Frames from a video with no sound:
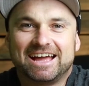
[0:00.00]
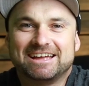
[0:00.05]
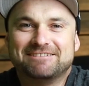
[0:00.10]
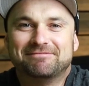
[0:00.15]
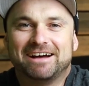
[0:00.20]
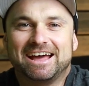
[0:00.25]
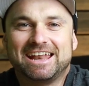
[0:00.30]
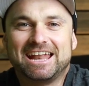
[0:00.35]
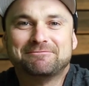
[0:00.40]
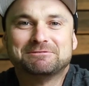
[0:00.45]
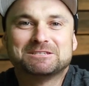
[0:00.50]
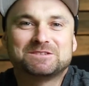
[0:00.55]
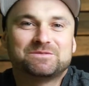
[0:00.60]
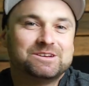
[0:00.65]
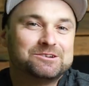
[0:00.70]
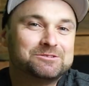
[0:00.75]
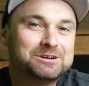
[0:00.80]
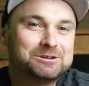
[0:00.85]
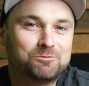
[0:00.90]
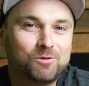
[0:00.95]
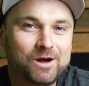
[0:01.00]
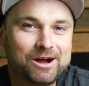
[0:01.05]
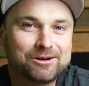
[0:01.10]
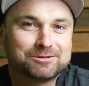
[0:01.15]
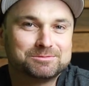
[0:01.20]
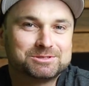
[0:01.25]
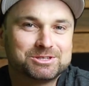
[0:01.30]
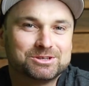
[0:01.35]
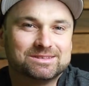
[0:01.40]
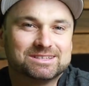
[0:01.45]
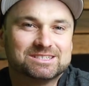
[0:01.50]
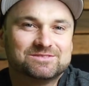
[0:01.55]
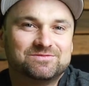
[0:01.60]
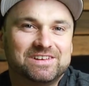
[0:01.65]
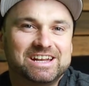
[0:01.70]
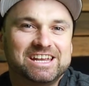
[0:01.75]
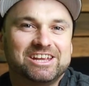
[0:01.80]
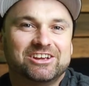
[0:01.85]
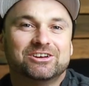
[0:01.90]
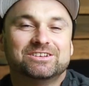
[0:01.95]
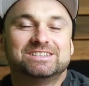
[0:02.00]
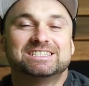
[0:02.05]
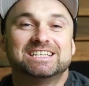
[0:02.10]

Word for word: Hey, my name is Phil and welcome to this video.